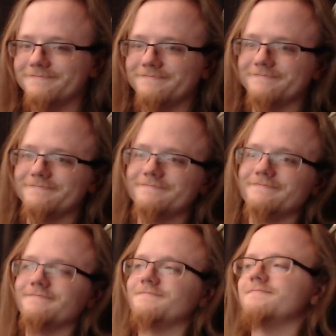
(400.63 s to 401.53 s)

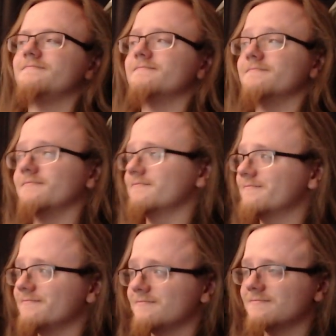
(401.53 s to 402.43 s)

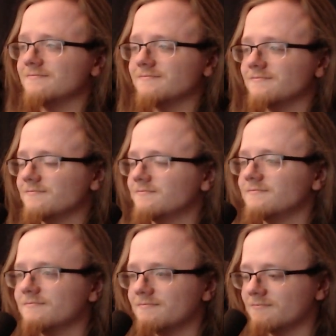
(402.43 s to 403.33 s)

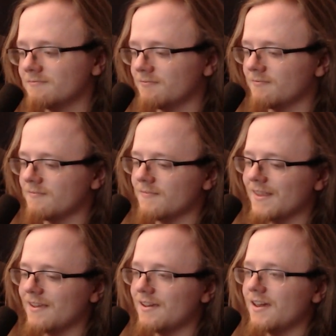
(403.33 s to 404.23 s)

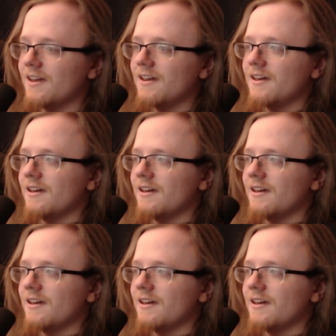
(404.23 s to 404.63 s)
No words are spoken by the person on screen.